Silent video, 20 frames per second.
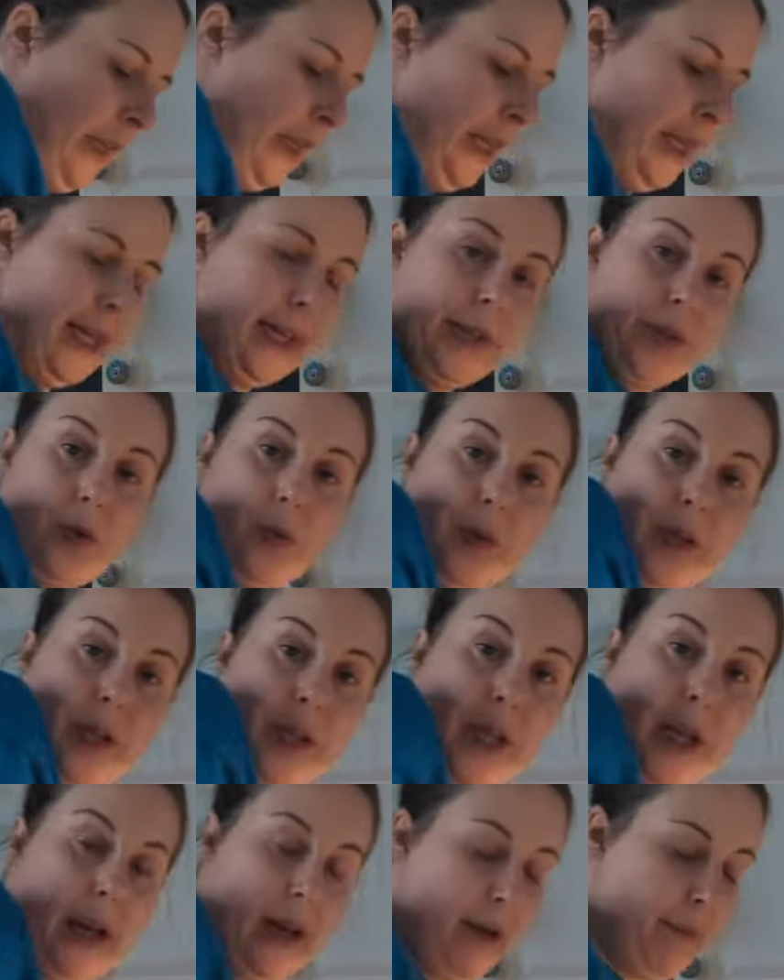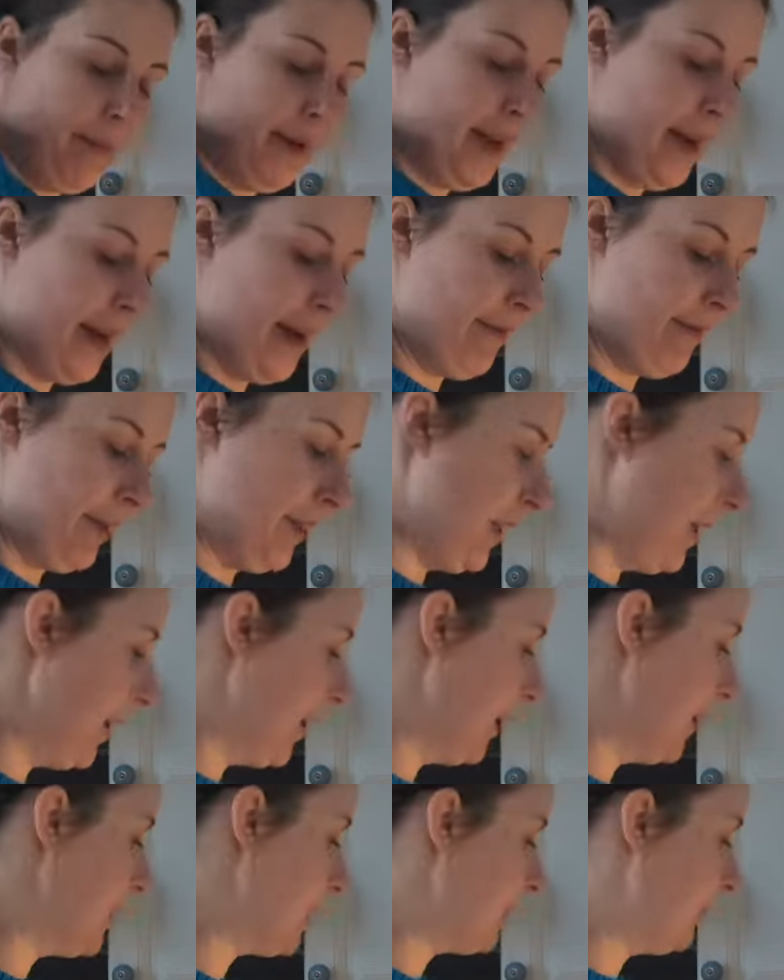Okay, so once you're happy
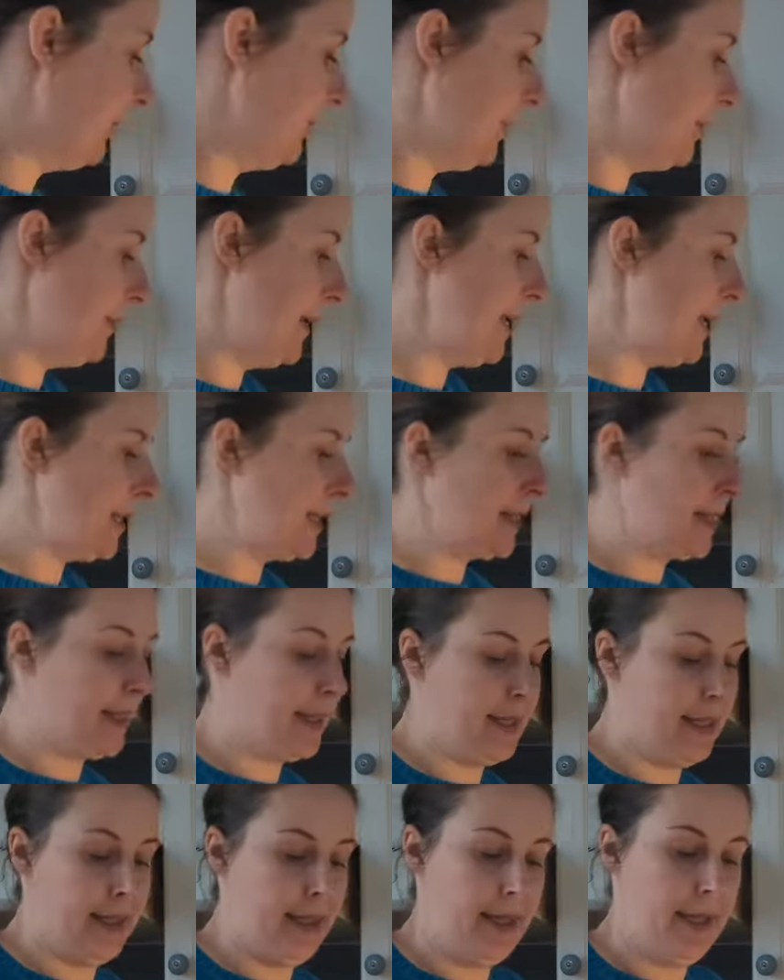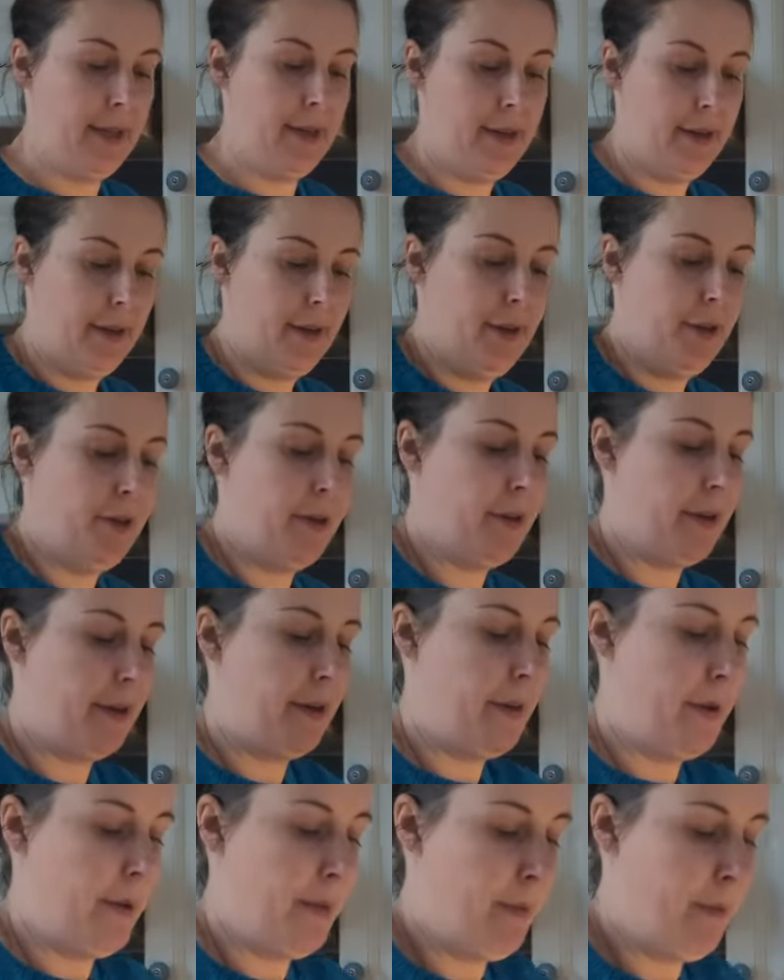everything is fully mixed, you
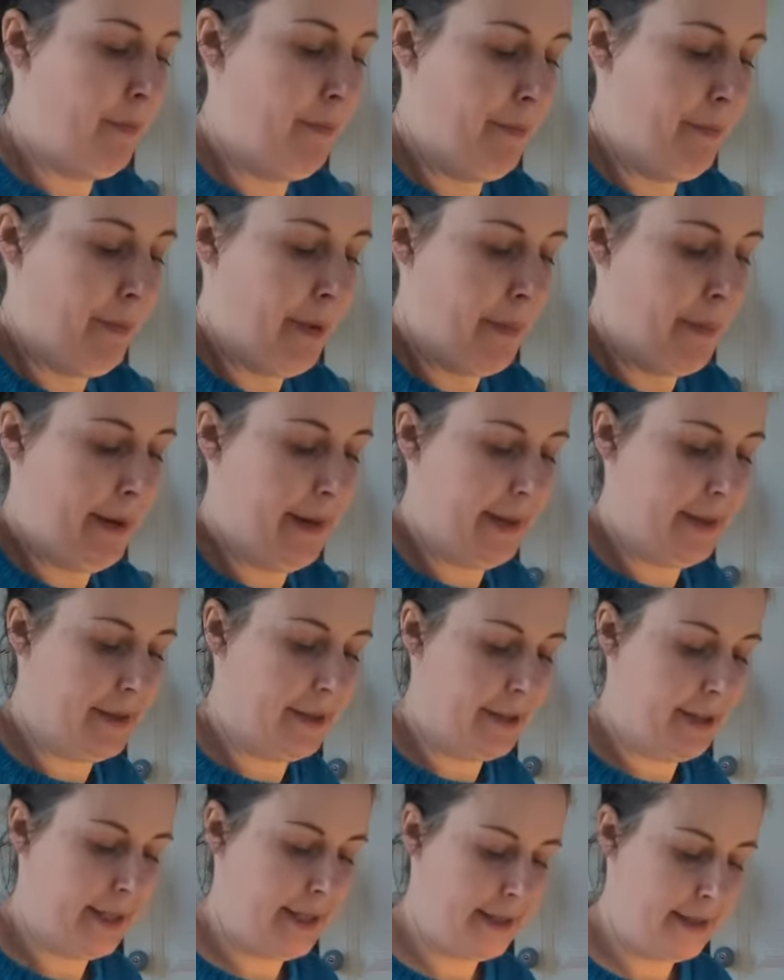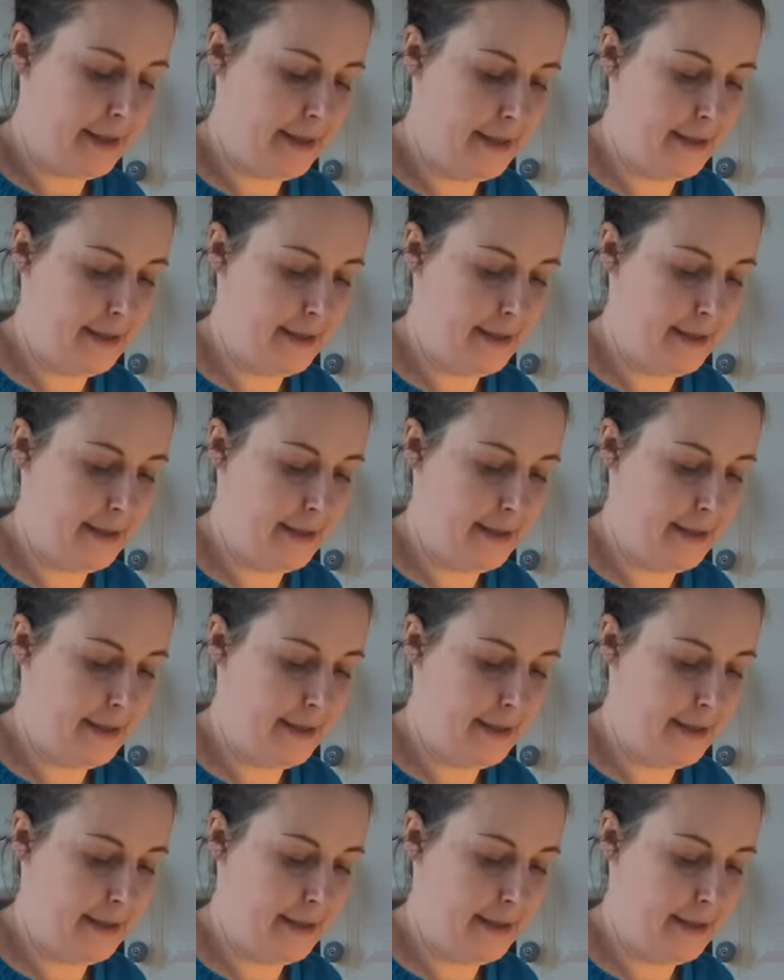can pop a lid on it